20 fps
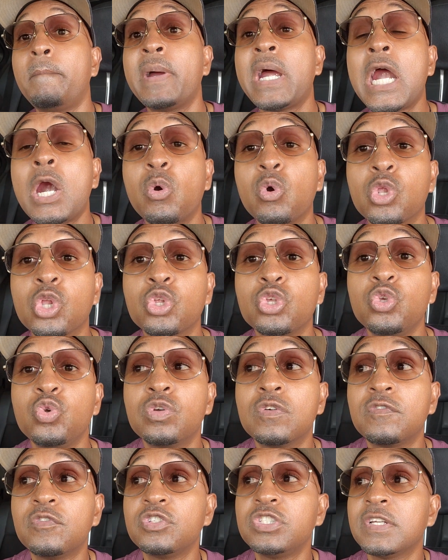parallel
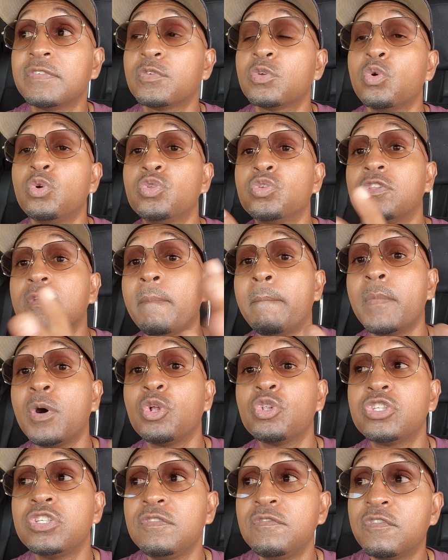universe. You have to go into the
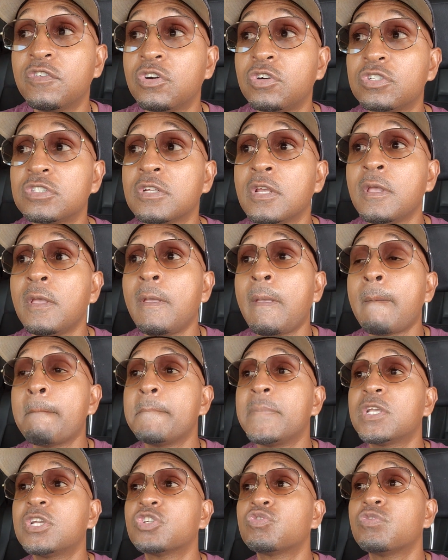multiverse.
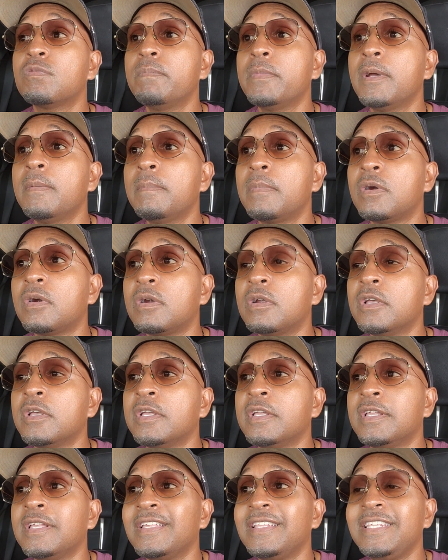Because remember,
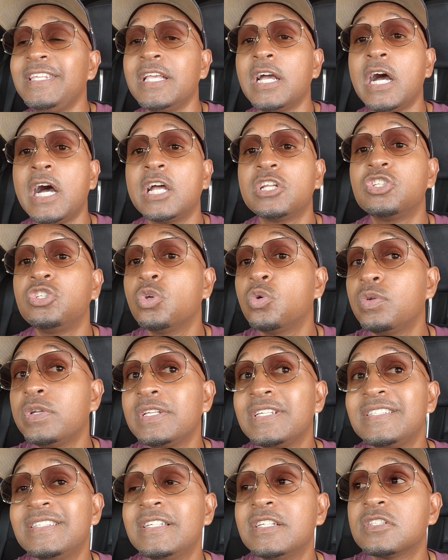the odds don't
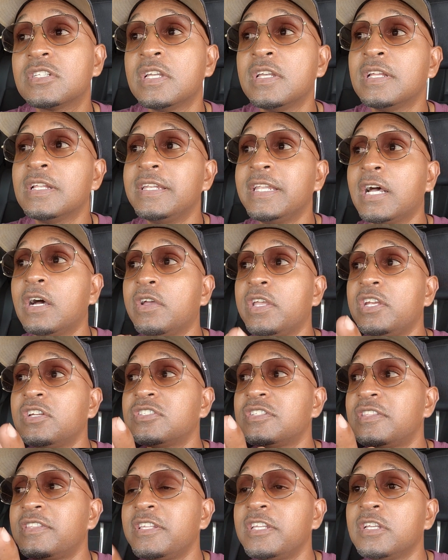exist. Now,
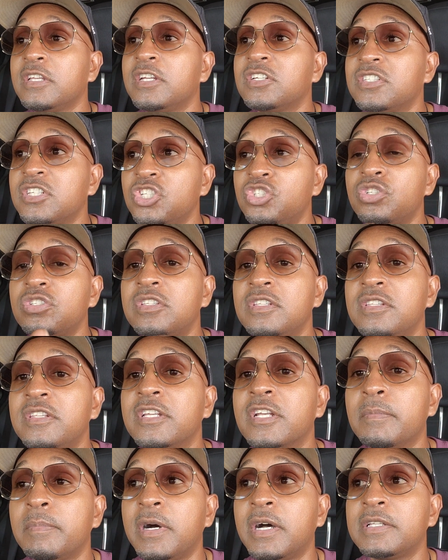here's the interesting
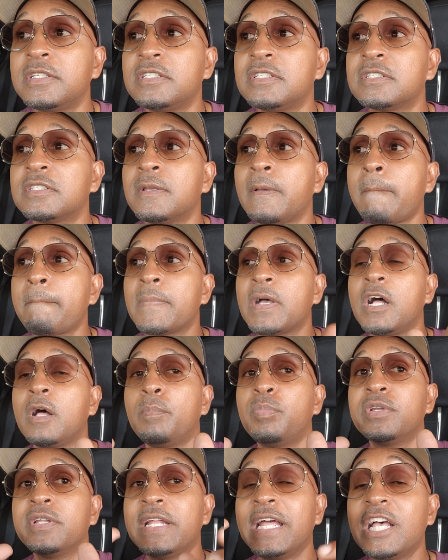thing about this.
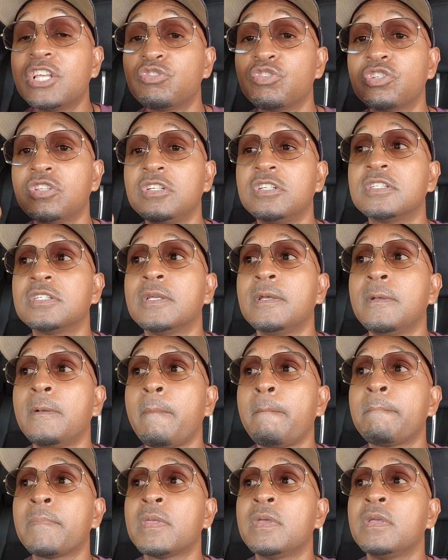I'll put an asterisk to this.
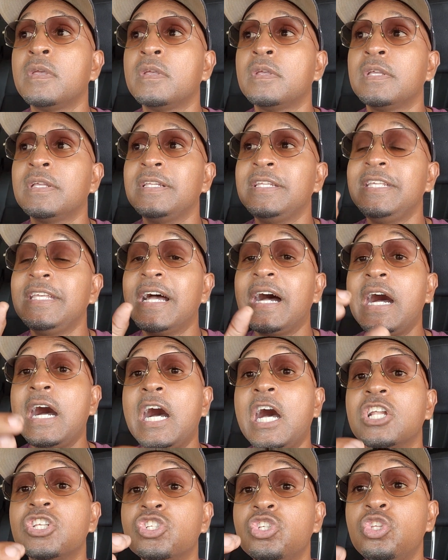The
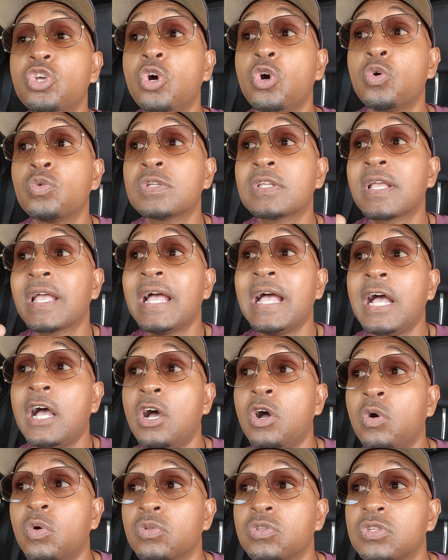odds don't
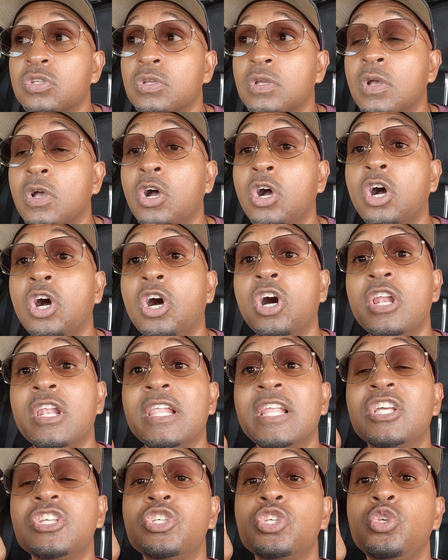count
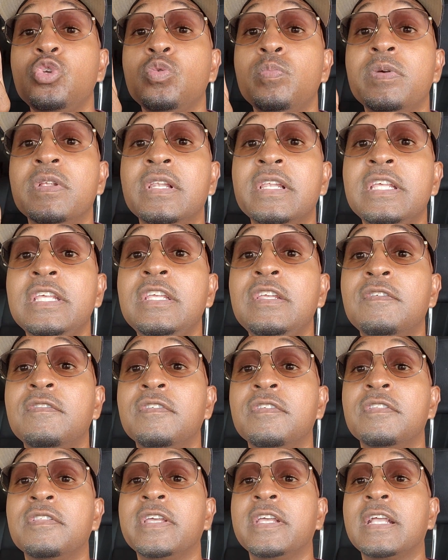unless you believe
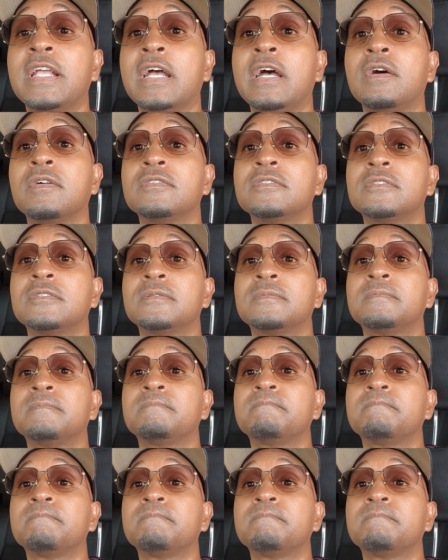they count.